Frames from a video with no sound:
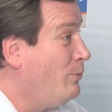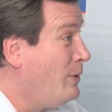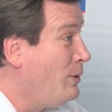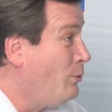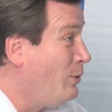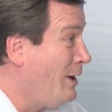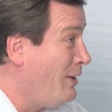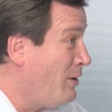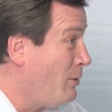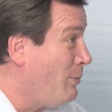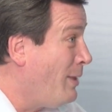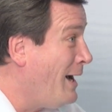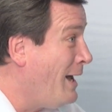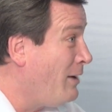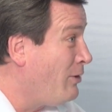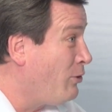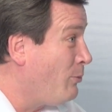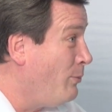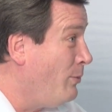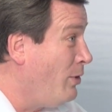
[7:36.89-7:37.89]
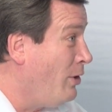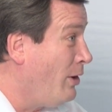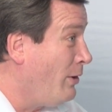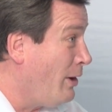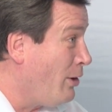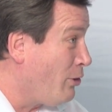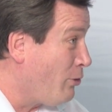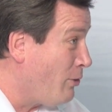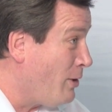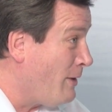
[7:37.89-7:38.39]
be what I think pilots
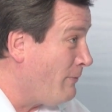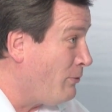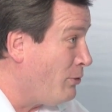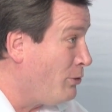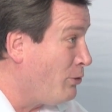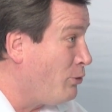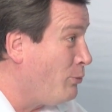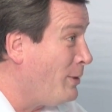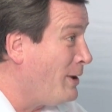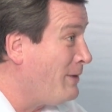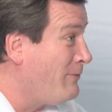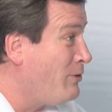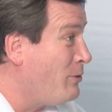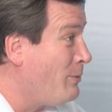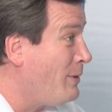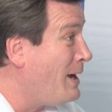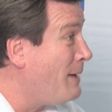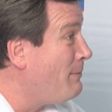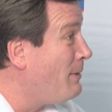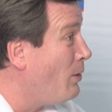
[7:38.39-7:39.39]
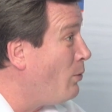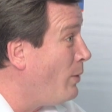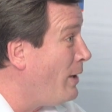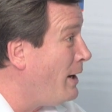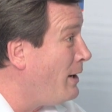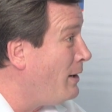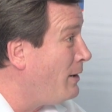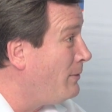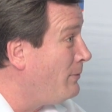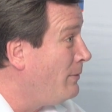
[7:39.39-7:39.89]
and aircraft owners benefit by by
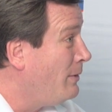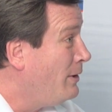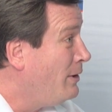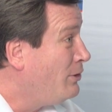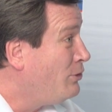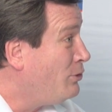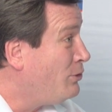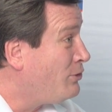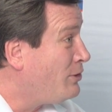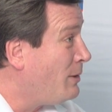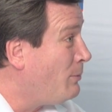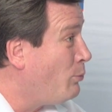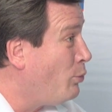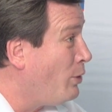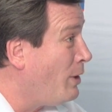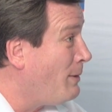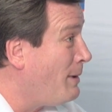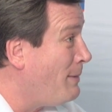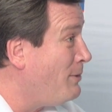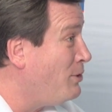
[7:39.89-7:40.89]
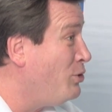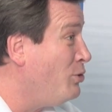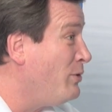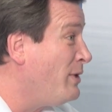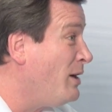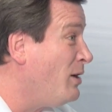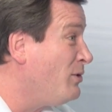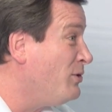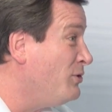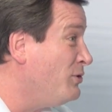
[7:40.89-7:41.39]
waiting to some point, maybe
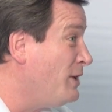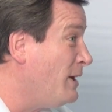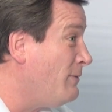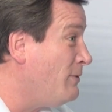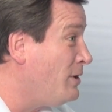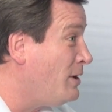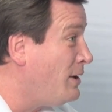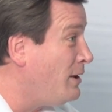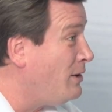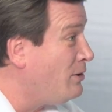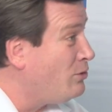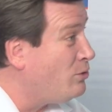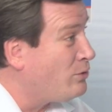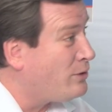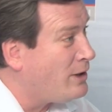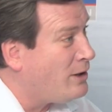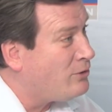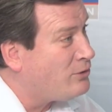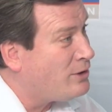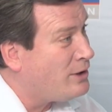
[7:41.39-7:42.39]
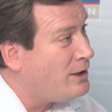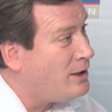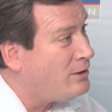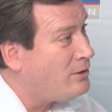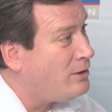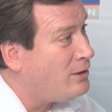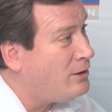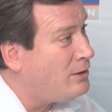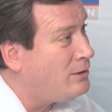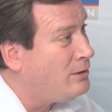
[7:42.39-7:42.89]
2017,
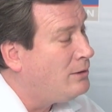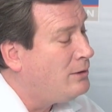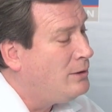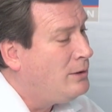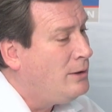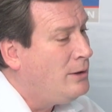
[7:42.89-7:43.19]
2018